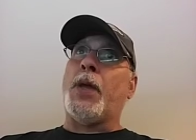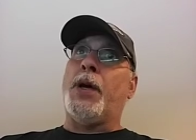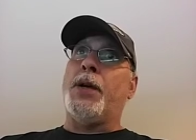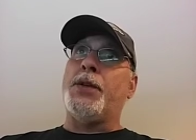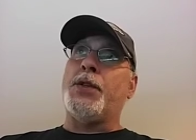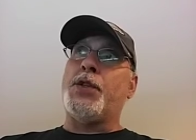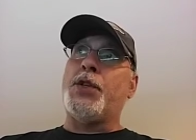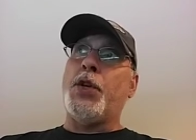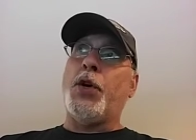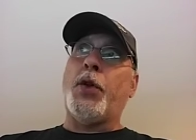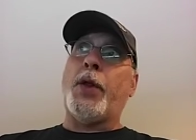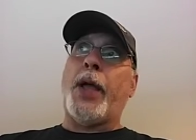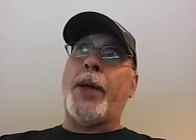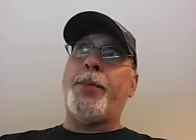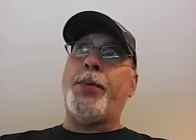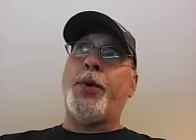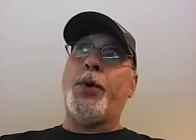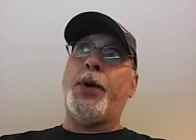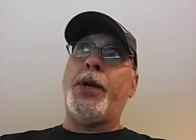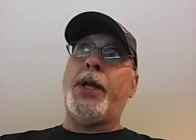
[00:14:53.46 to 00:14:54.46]
until I
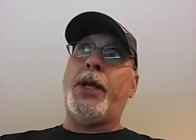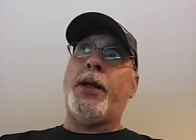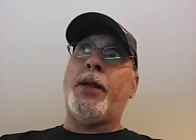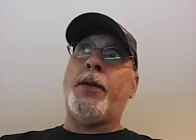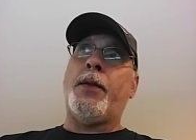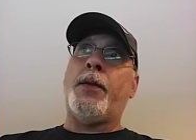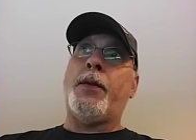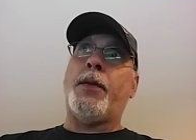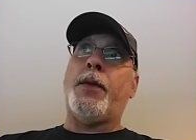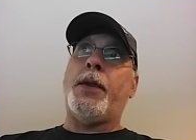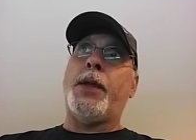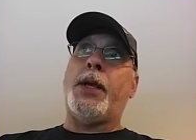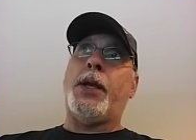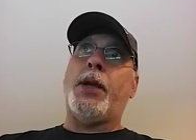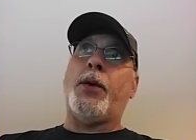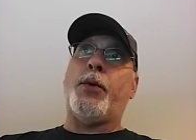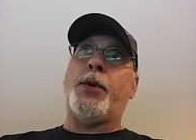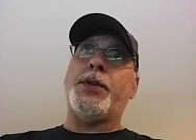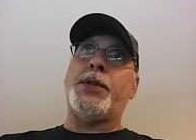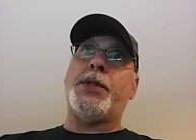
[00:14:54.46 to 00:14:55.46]
put in
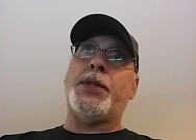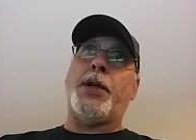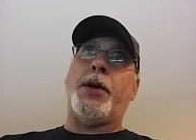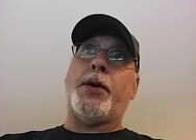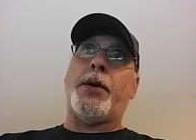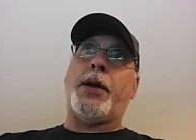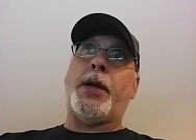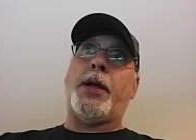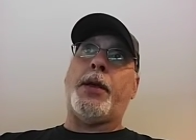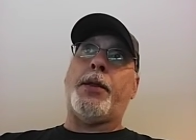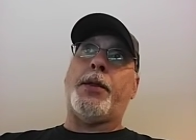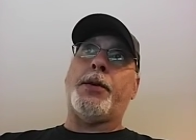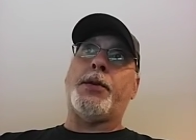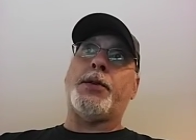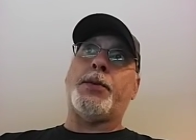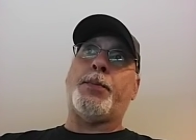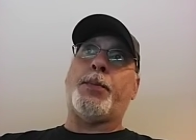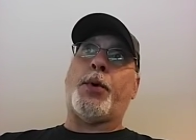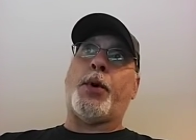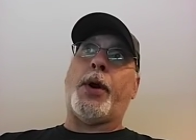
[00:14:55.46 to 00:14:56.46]
the wisteria, the
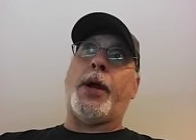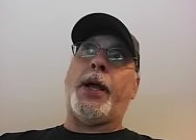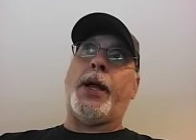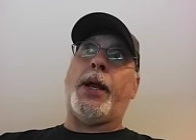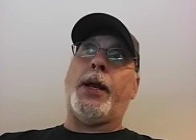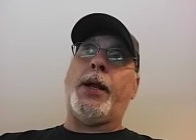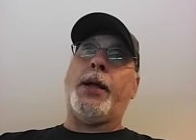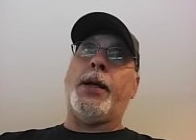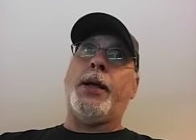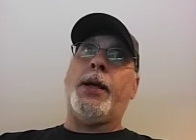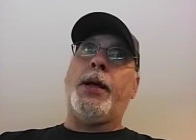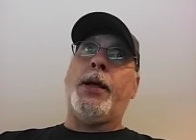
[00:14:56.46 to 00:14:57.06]
sprite,